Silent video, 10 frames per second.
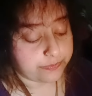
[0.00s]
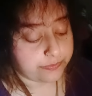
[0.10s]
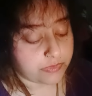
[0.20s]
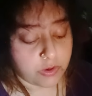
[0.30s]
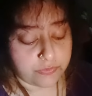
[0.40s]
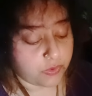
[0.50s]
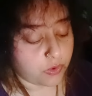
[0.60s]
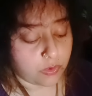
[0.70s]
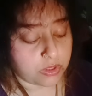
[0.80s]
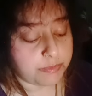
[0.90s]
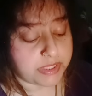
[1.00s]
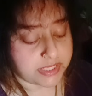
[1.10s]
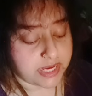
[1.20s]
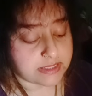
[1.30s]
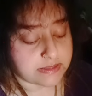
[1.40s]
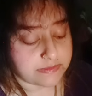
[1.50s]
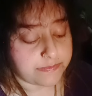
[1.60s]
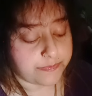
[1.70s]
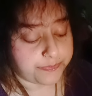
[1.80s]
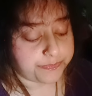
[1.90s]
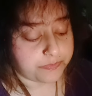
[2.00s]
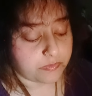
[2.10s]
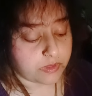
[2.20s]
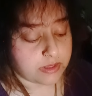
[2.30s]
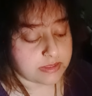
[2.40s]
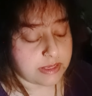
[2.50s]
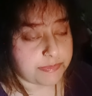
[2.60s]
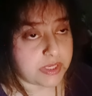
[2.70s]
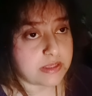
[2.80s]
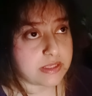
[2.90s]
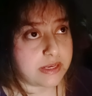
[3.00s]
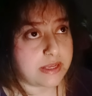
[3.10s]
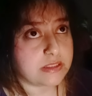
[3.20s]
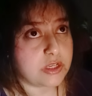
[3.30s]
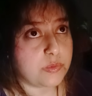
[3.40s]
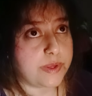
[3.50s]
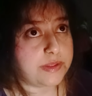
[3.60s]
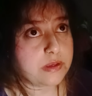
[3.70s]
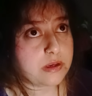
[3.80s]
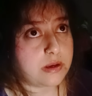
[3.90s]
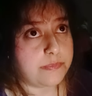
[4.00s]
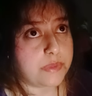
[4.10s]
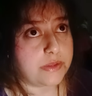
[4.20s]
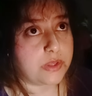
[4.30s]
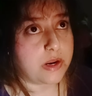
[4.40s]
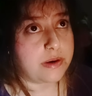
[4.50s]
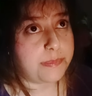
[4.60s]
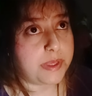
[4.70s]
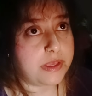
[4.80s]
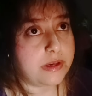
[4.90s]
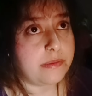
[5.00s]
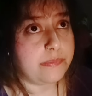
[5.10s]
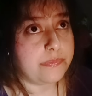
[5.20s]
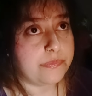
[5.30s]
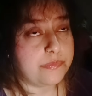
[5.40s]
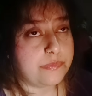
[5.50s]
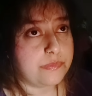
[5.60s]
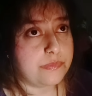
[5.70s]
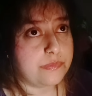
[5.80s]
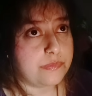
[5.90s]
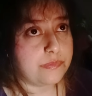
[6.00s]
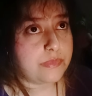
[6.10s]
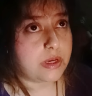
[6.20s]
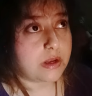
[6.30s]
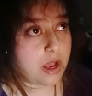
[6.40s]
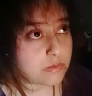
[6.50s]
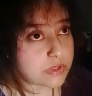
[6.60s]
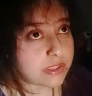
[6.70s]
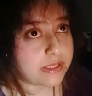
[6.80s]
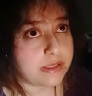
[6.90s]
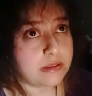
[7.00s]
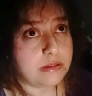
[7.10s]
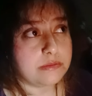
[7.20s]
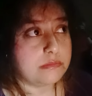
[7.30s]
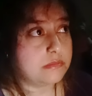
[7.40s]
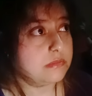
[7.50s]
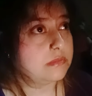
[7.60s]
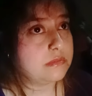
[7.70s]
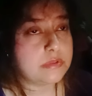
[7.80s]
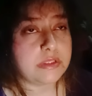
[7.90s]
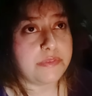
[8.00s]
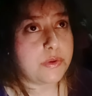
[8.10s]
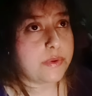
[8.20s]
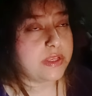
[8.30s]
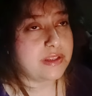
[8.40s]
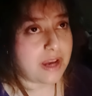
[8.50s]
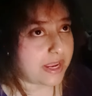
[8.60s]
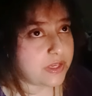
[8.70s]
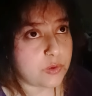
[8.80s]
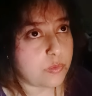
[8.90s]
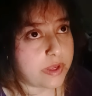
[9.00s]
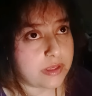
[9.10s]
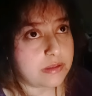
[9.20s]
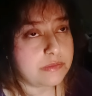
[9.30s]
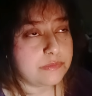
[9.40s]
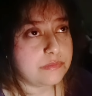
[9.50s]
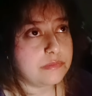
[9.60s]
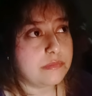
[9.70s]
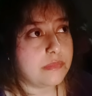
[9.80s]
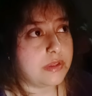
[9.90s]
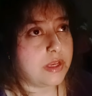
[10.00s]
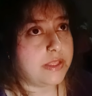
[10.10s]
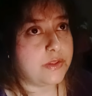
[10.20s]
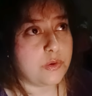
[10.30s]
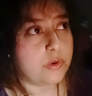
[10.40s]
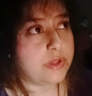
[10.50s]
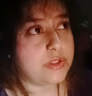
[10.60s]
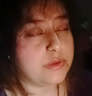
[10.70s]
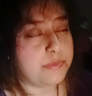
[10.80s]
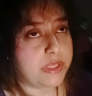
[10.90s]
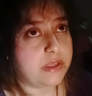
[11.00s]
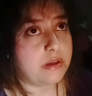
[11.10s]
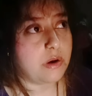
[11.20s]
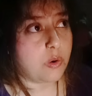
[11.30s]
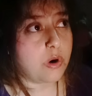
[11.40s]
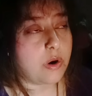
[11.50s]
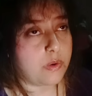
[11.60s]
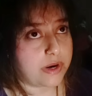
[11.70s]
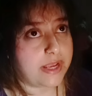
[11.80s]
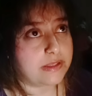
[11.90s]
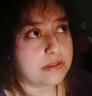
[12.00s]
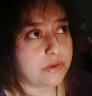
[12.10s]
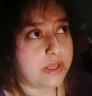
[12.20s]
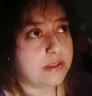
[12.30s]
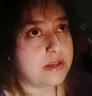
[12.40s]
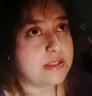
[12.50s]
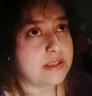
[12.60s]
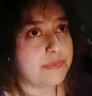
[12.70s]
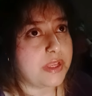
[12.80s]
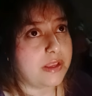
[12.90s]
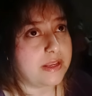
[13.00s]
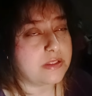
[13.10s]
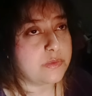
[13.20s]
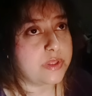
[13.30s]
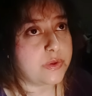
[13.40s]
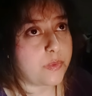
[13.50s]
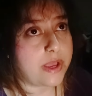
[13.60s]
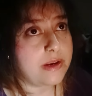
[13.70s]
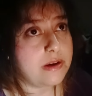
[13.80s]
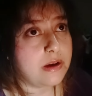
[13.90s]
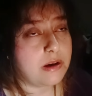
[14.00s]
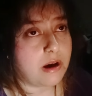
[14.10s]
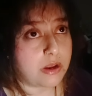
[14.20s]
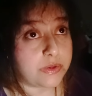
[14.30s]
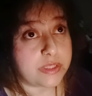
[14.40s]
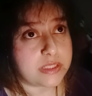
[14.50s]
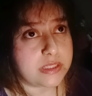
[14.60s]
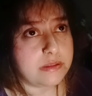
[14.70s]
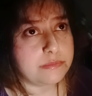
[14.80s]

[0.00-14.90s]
Not for all, but yes. Something is connected with a therapy here. Counseling, someone who can guide you well, and you're going to be alright. Okay, there is something connected with red, R-E-D.